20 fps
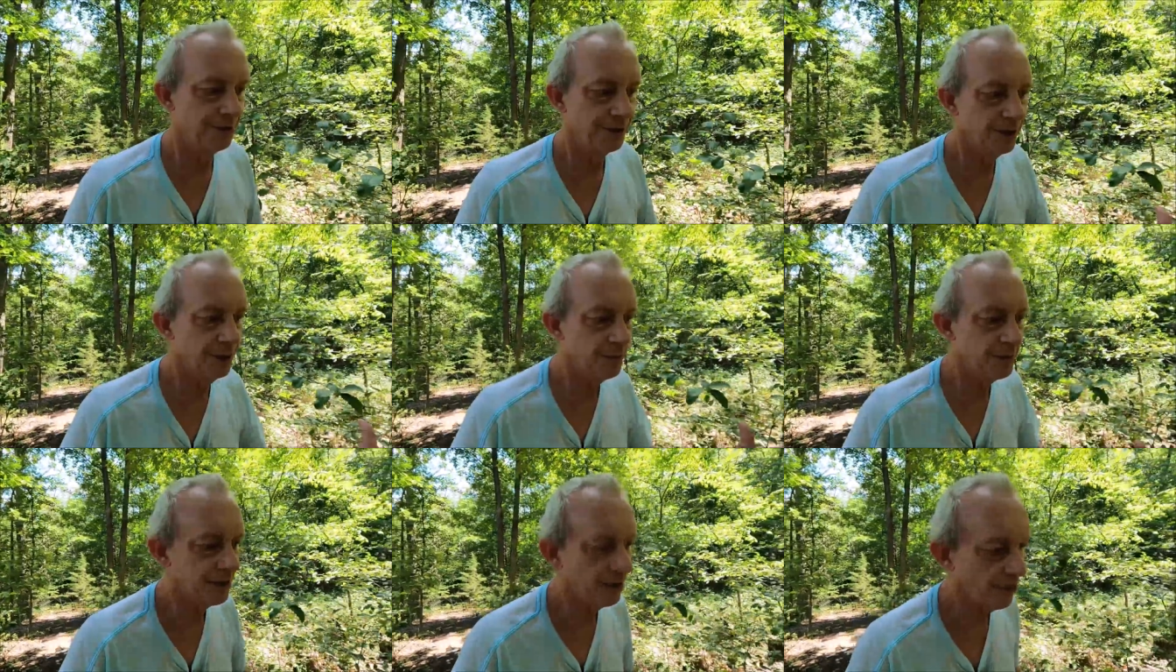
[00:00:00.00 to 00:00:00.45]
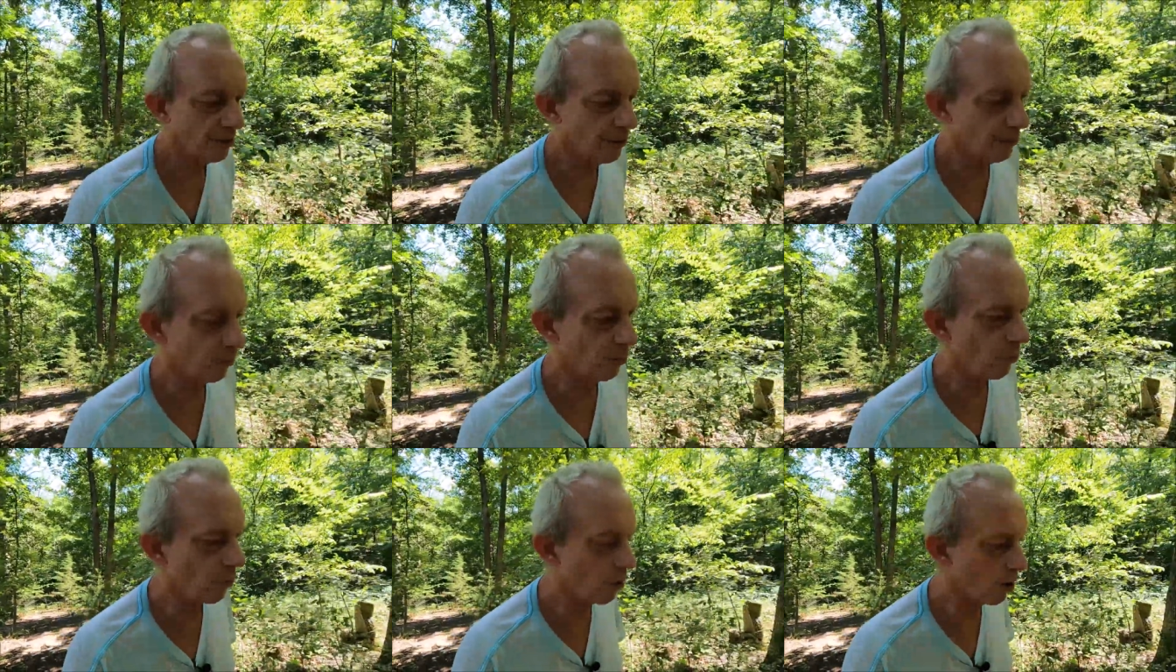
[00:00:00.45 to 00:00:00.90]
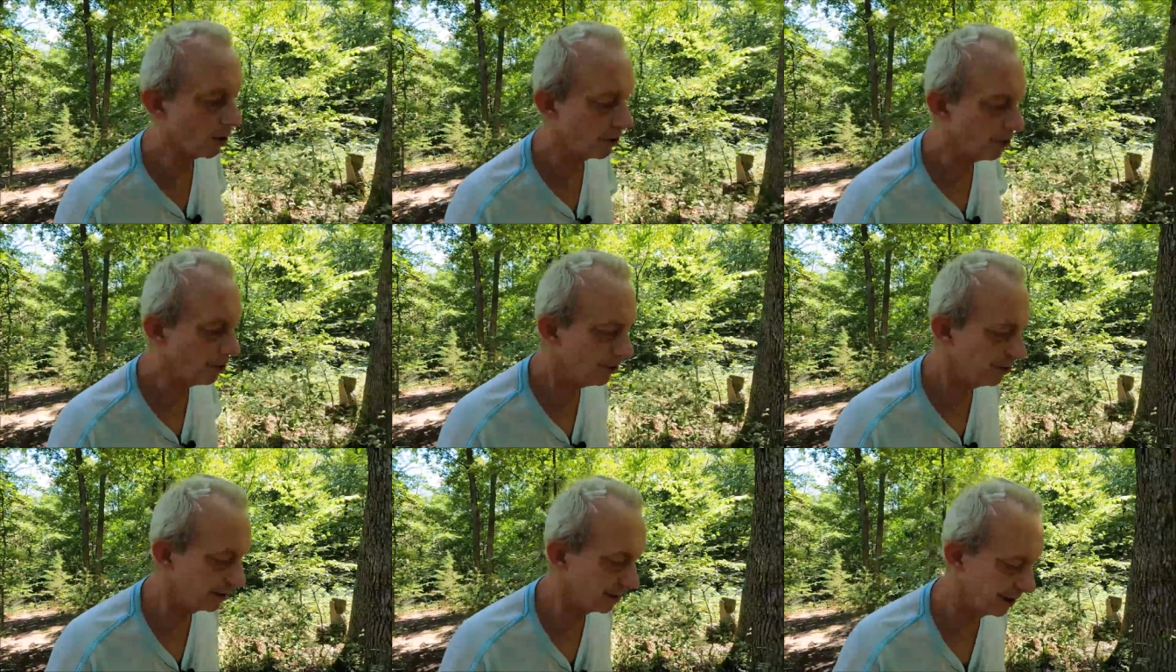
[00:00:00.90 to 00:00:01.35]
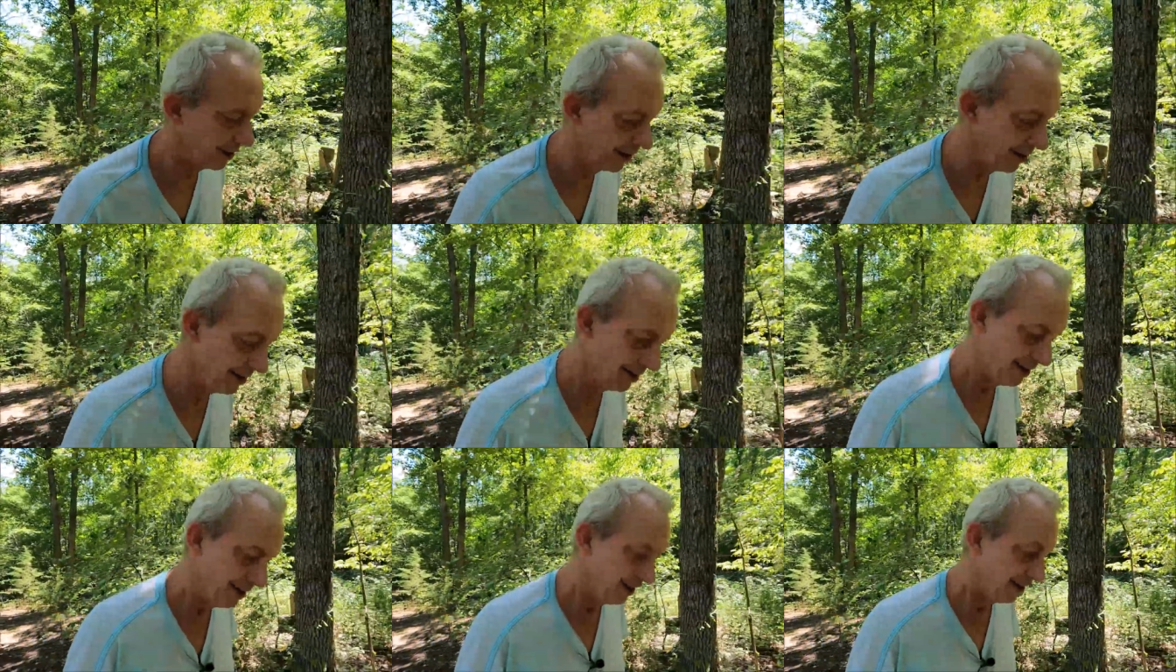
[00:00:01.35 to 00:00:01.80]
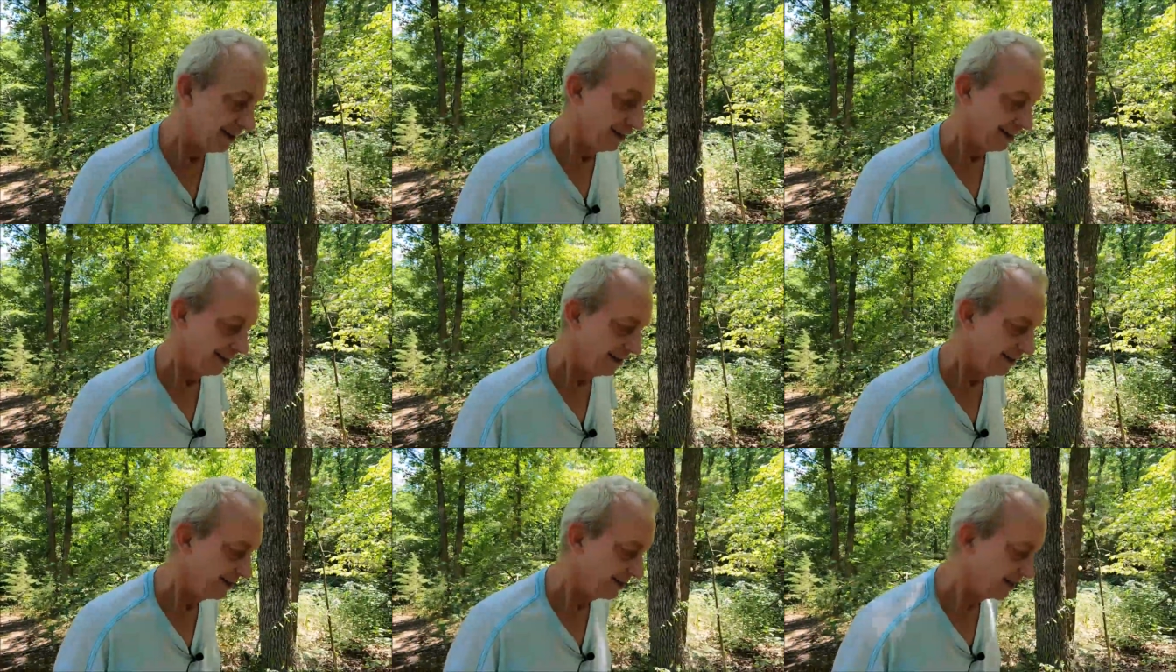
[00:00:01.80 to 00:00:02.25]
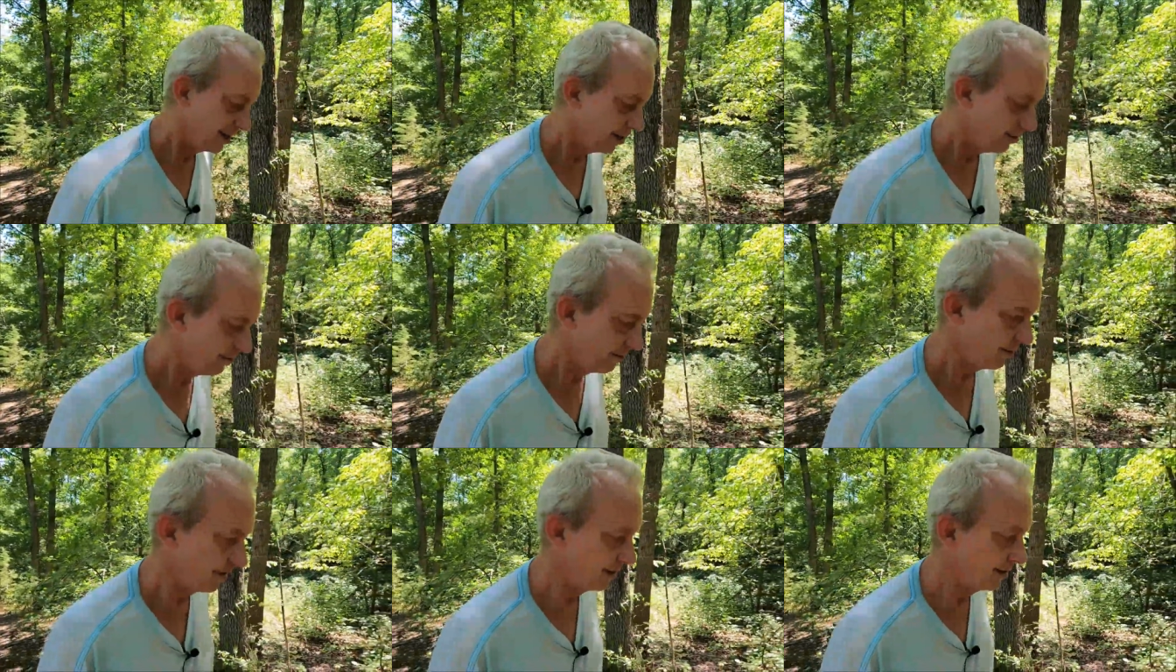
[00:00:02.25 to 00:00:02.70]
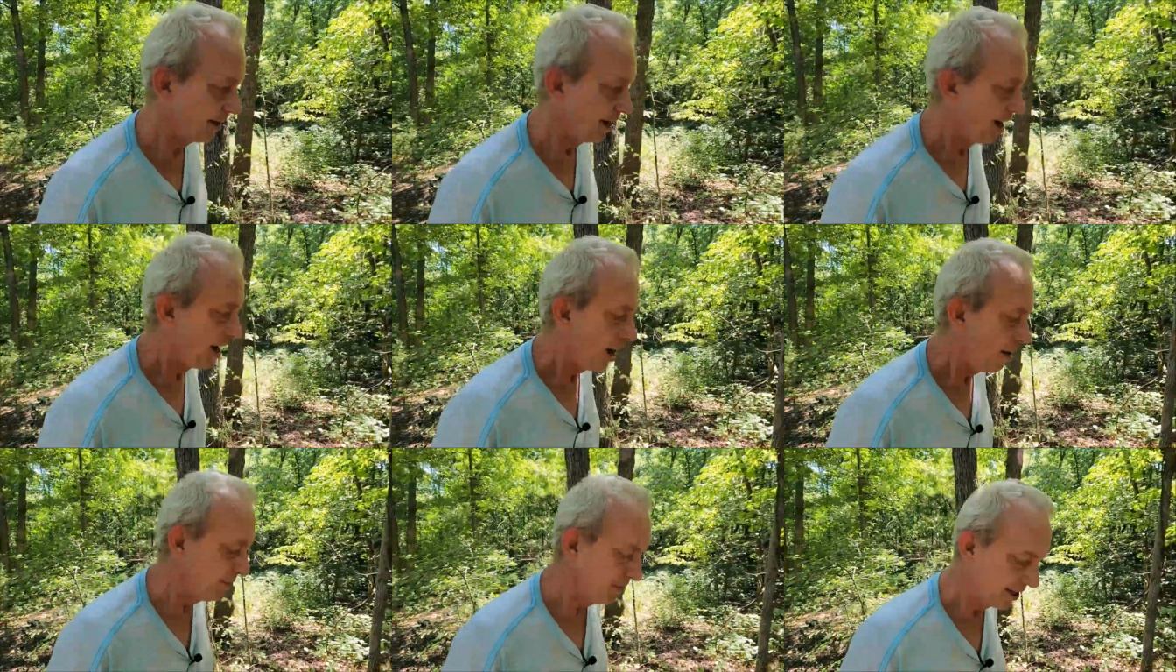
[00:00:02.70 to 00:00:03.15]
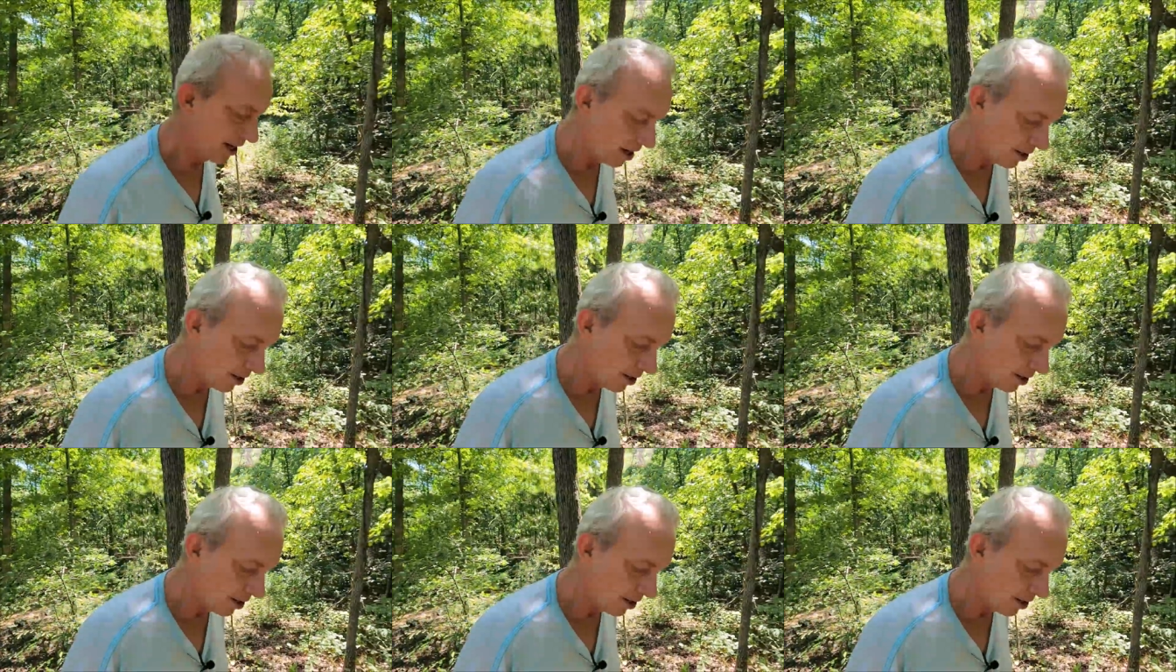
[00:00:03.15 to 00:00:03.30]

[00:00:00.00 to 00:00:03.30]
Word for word: We're limited on water and it's terrifying. I've been